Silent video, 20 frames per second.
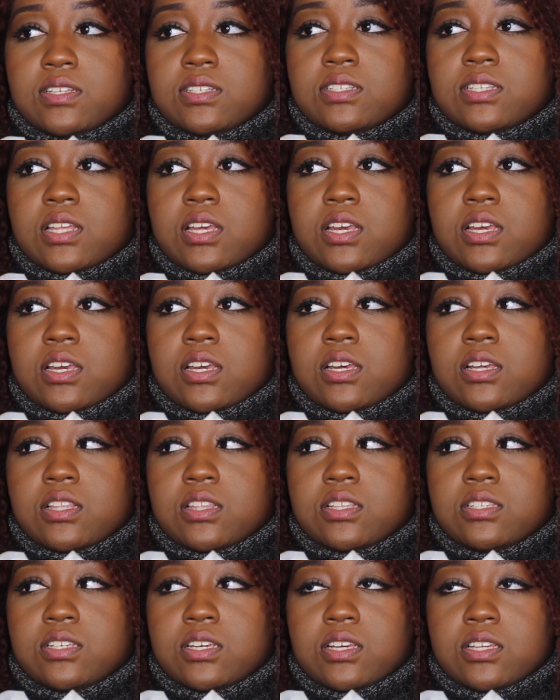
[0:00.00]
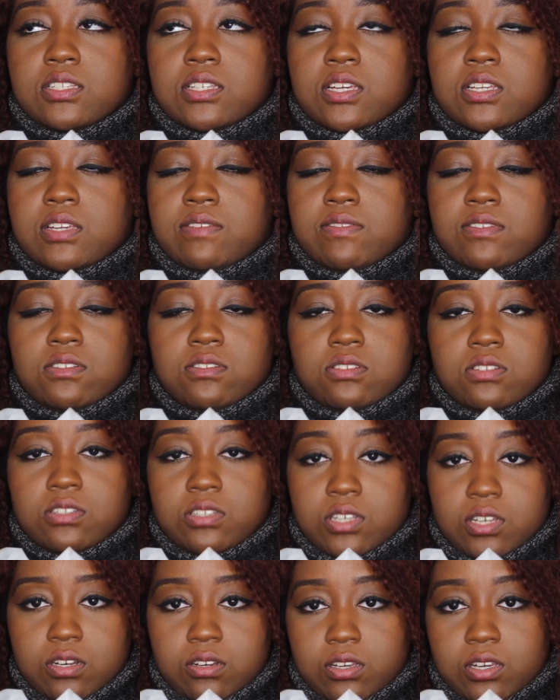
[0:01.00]
it's like, the tickets ain't even on
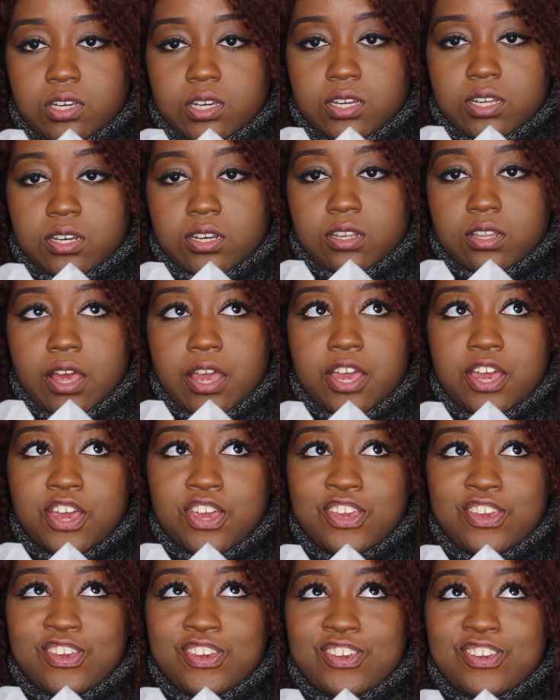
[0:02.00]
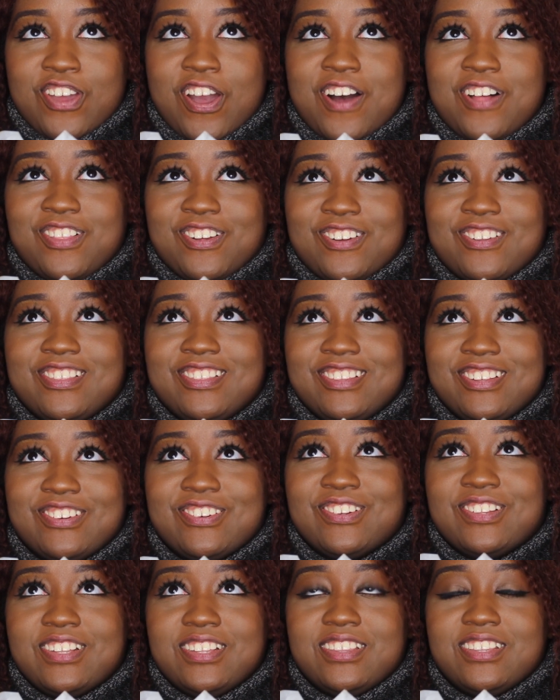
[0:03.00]
sale yet. Like, y'all are
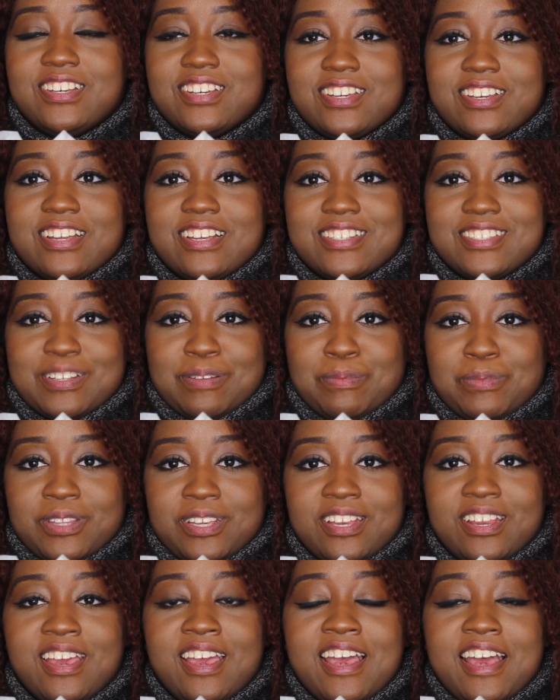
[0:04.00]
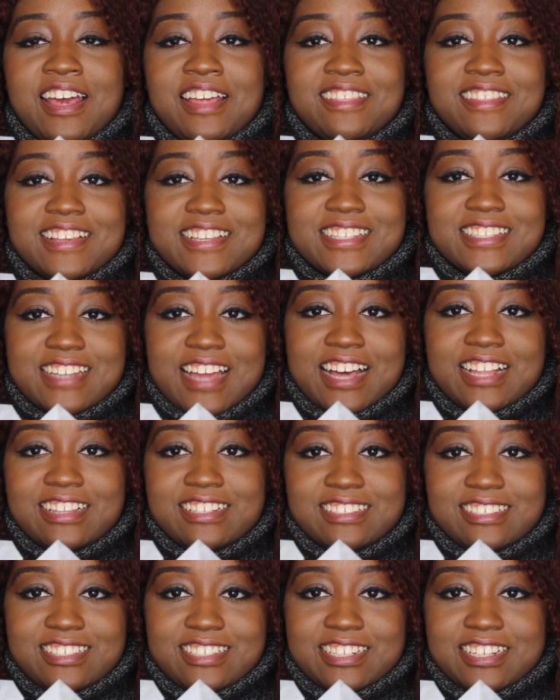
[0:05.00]
literally looking at something that's not
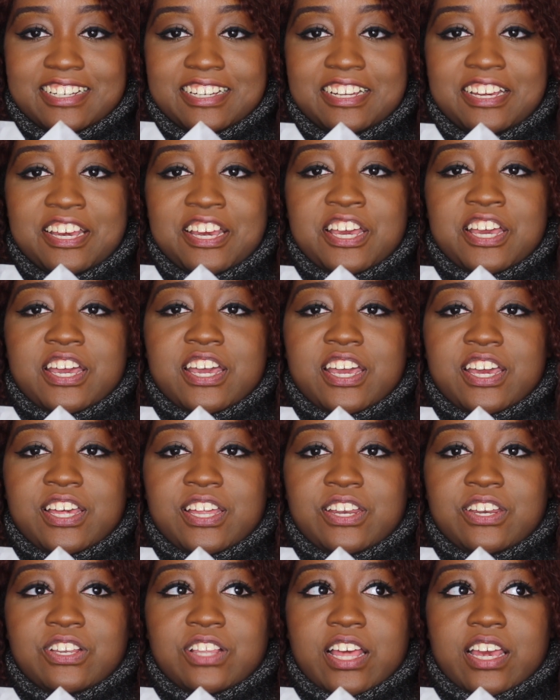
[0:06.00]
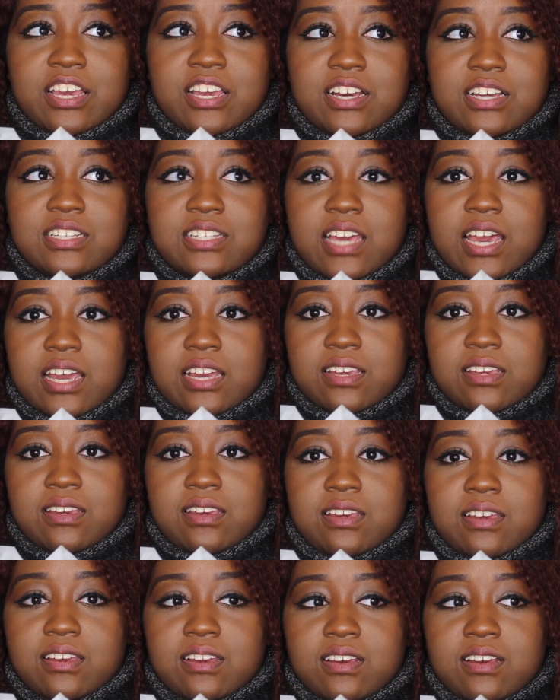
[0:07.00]
legit and, like,
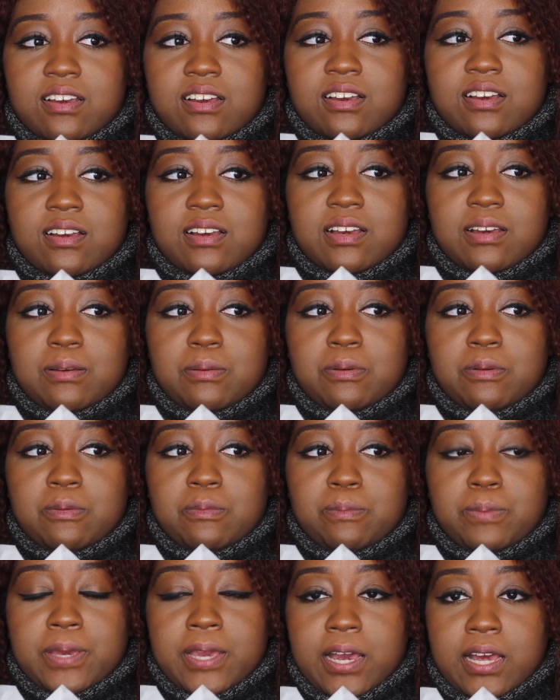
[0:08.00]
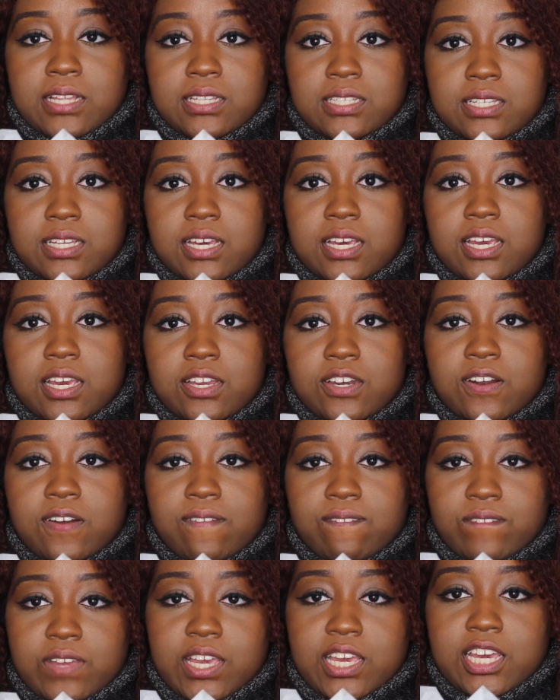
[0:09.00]
attacking Beyonce and her
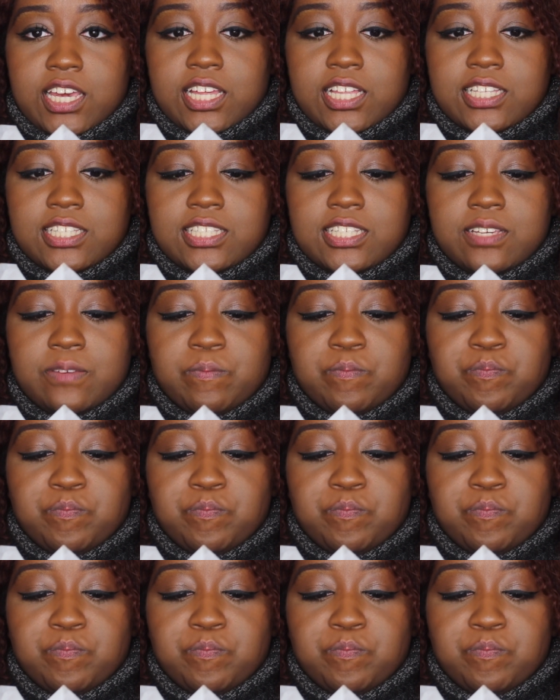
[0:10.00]
fans